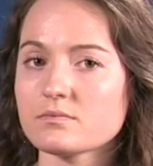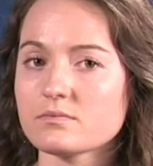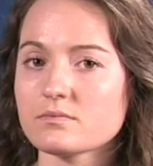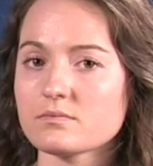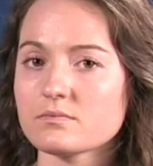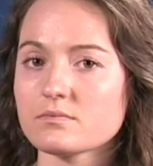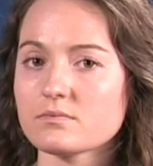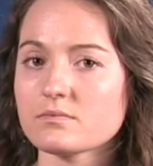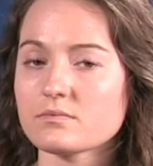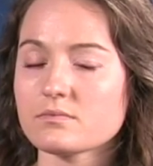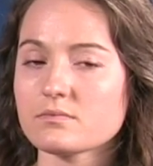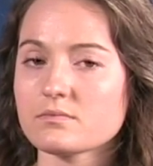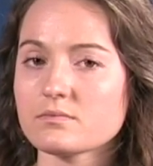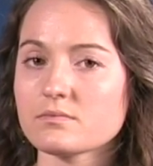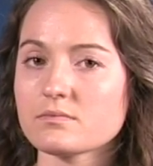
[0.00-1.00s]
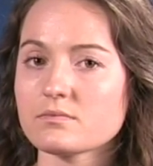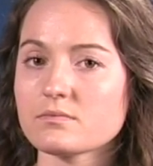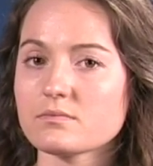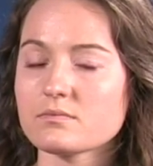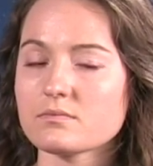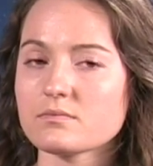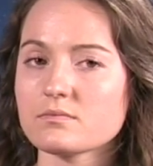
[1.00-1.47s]

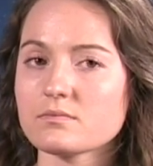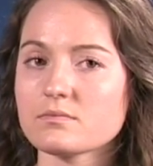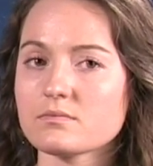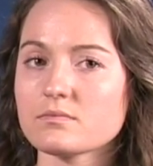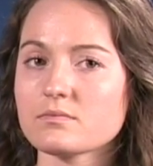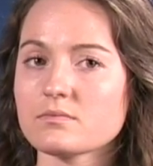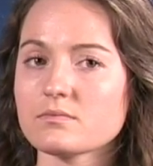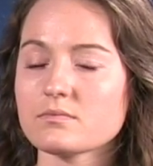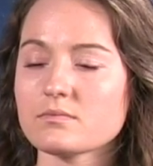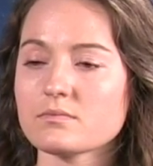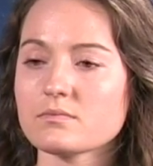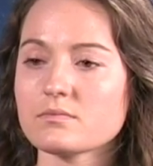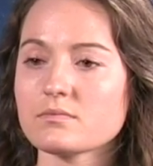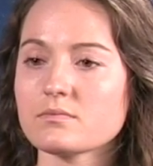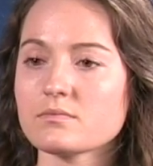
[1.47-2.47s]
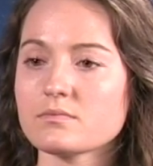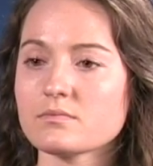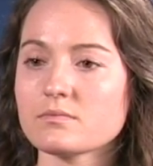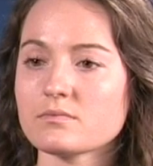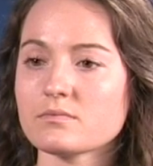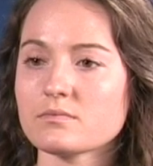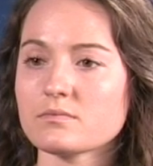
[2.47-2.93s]

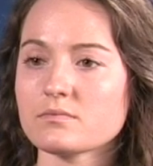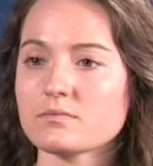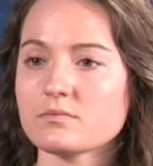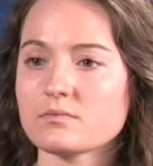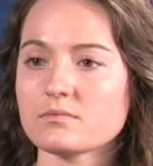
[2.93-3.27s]
The person shown says nothing.